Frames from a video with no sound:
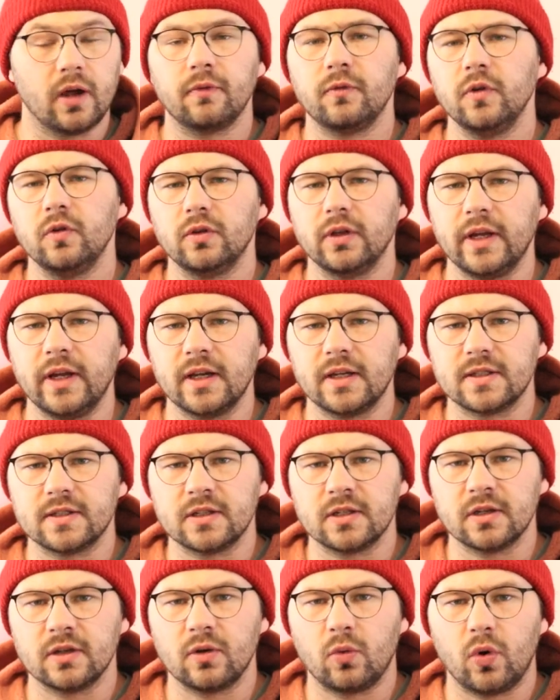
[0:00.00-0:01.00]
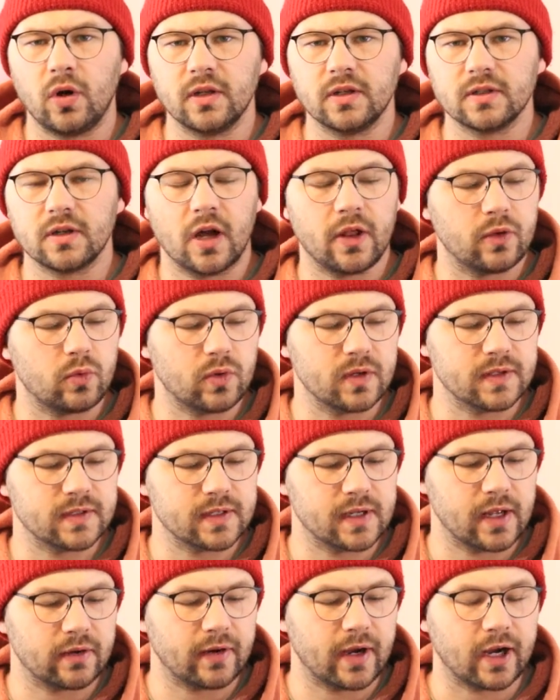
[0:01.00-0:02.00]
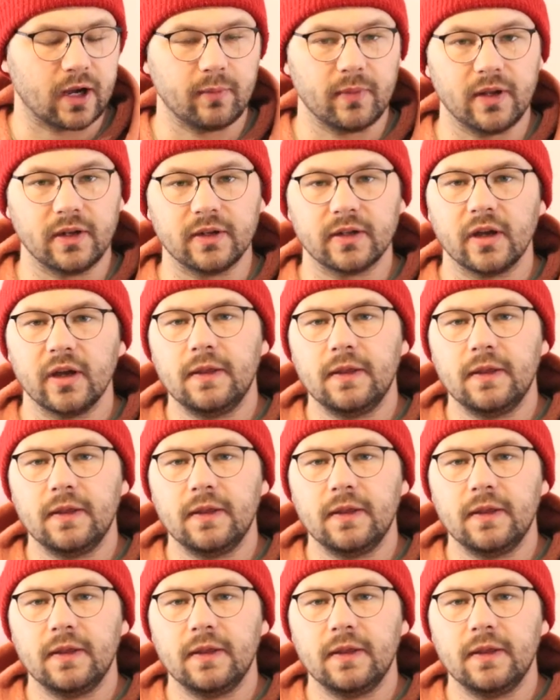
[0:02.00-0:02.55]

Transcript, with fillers: a few links to one other ones that I recommend